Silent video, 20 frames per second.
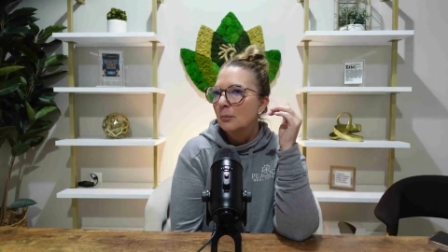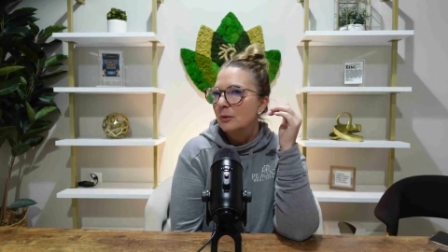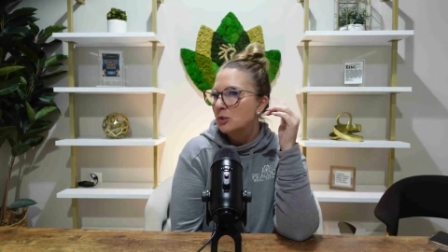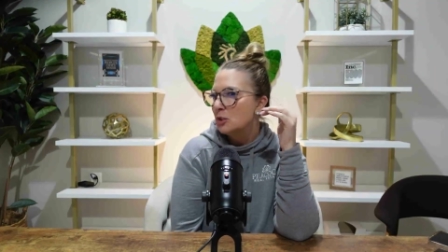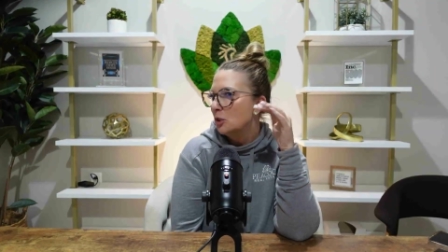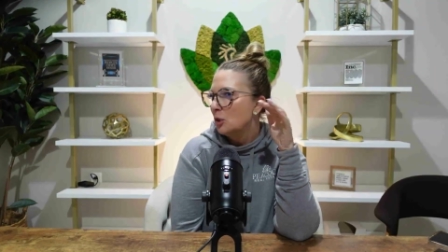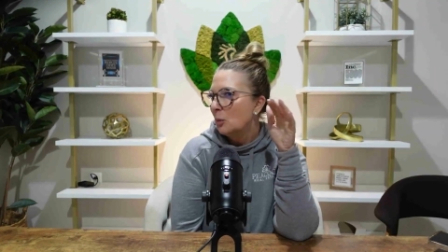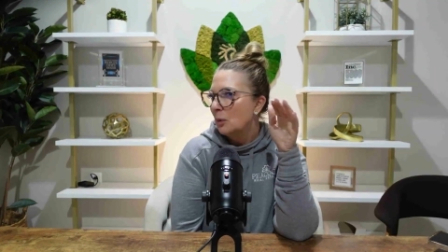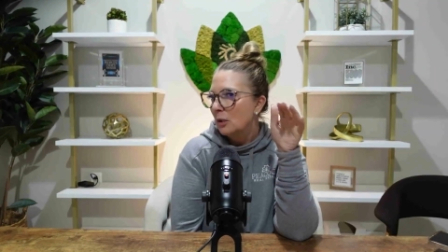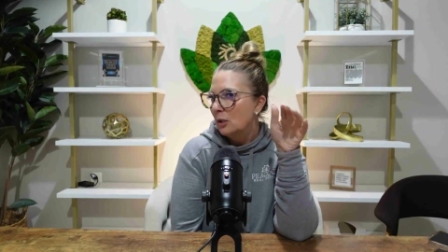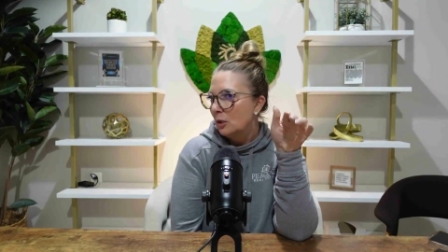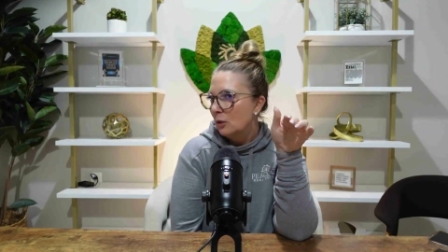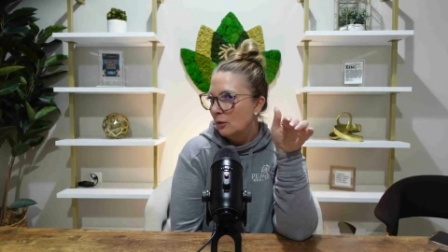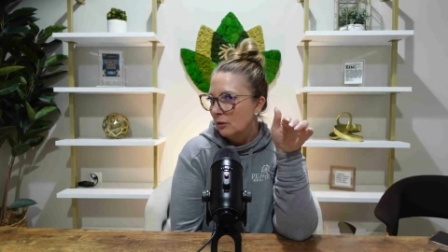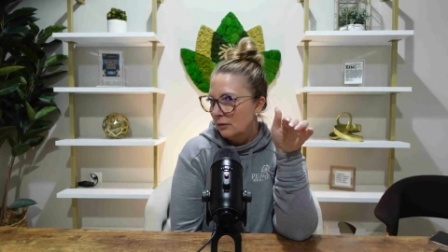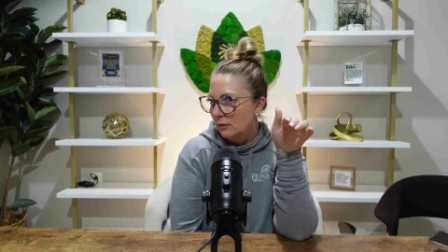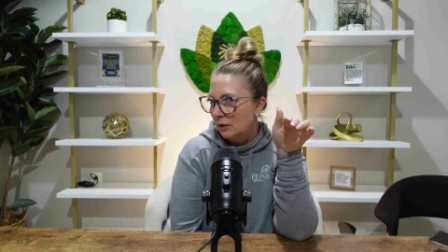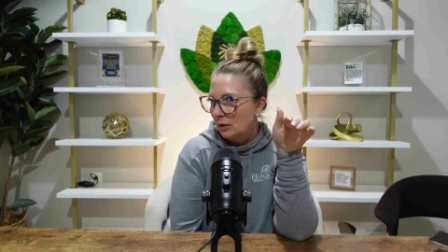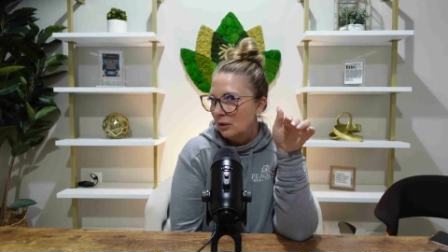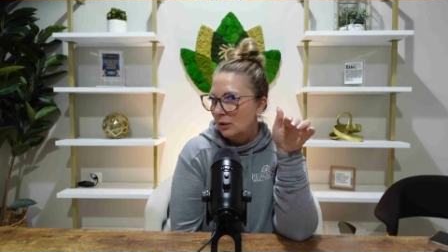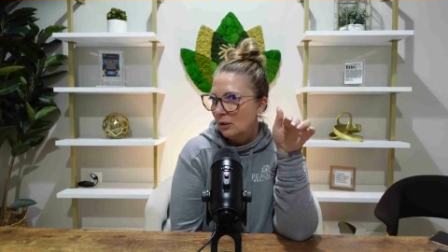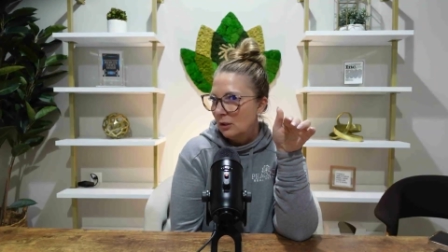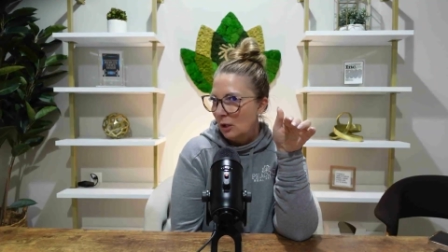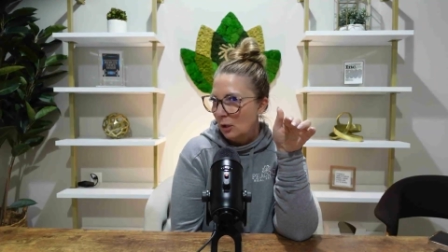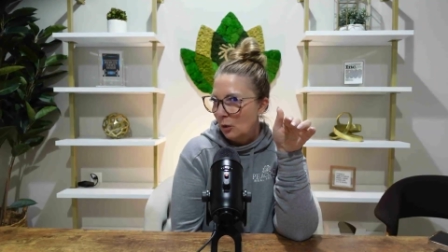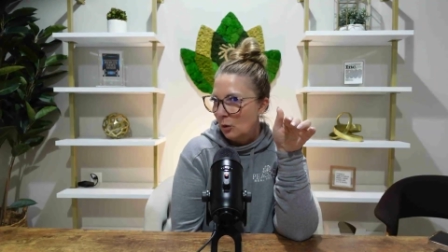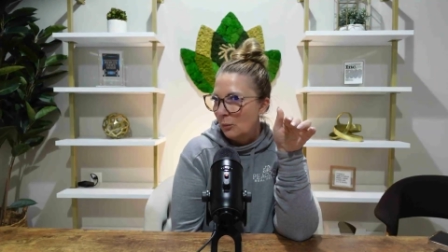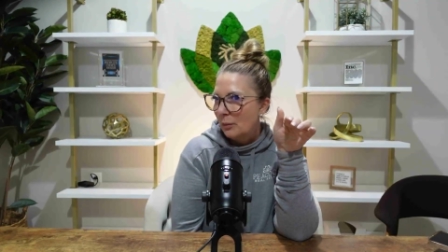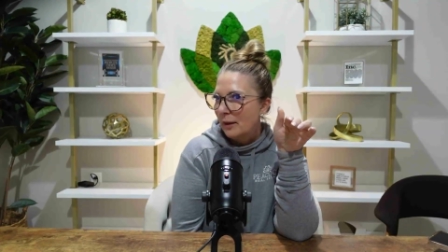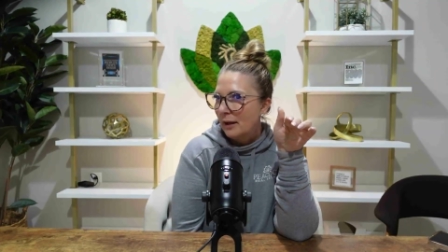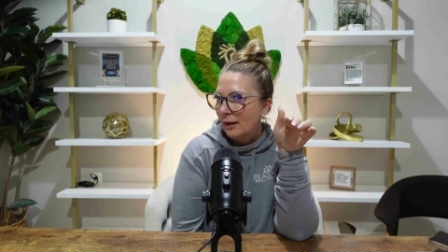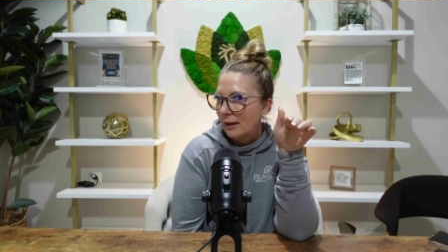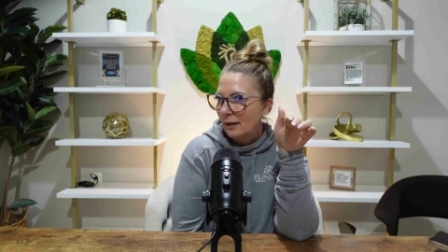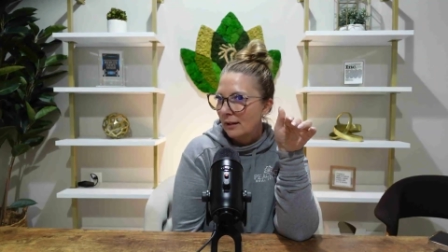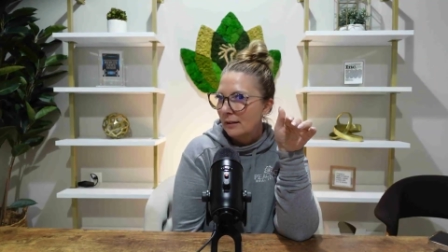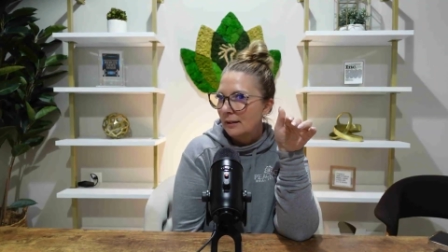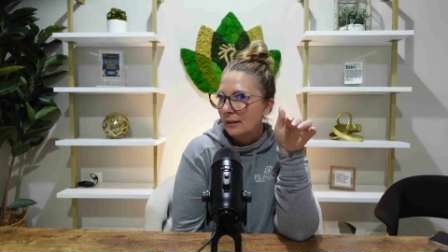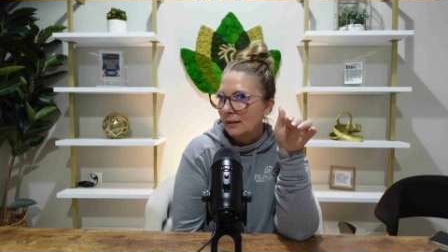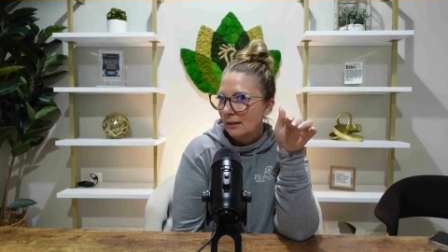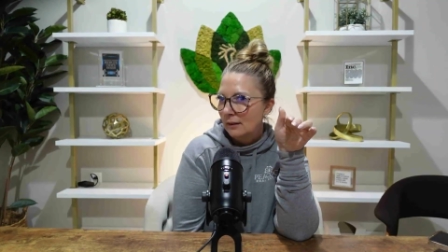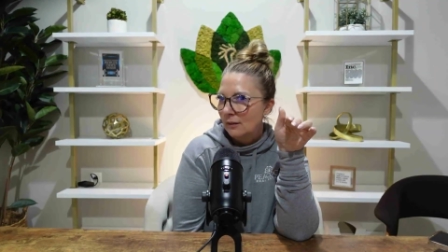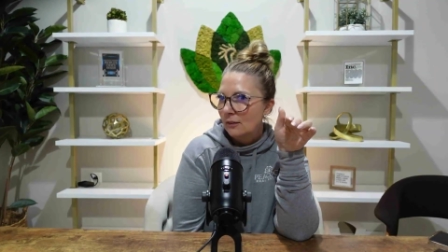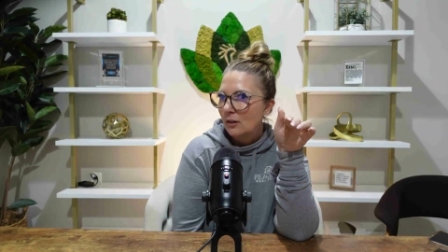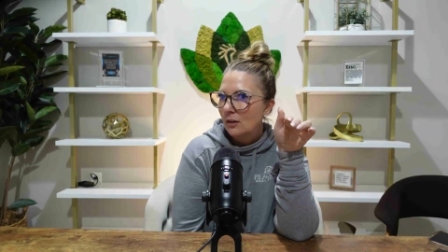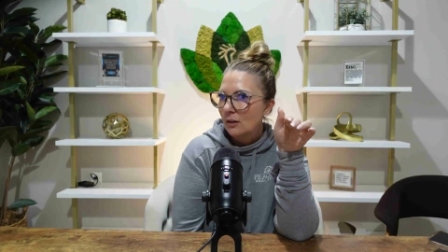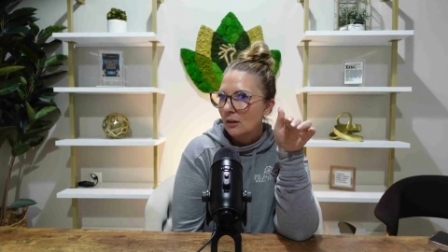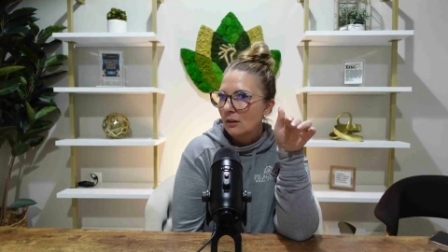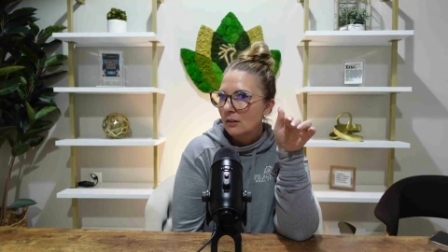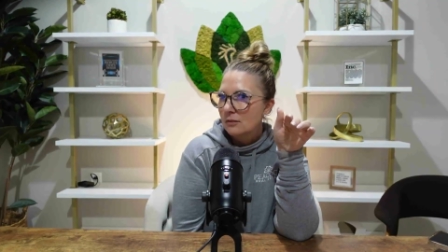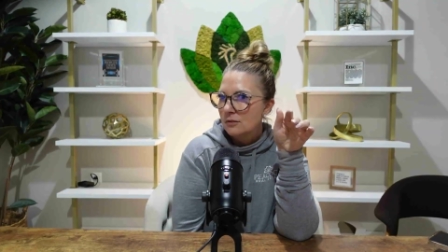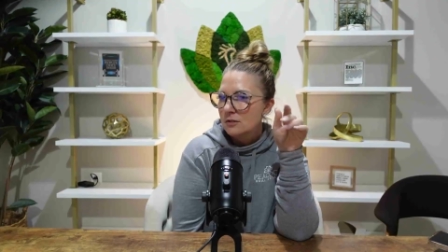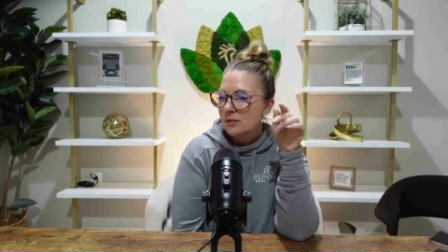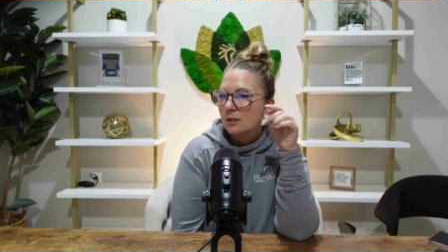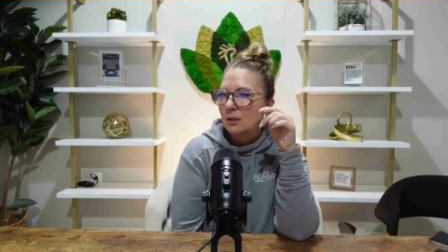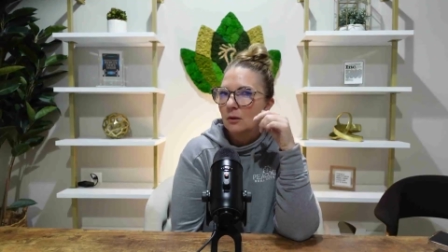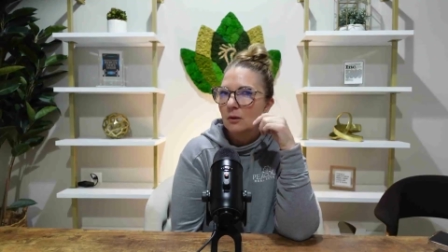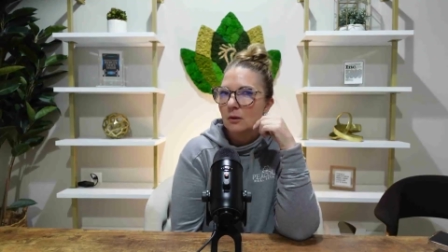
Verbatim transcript: but you don't want to go the very low pad right. either so that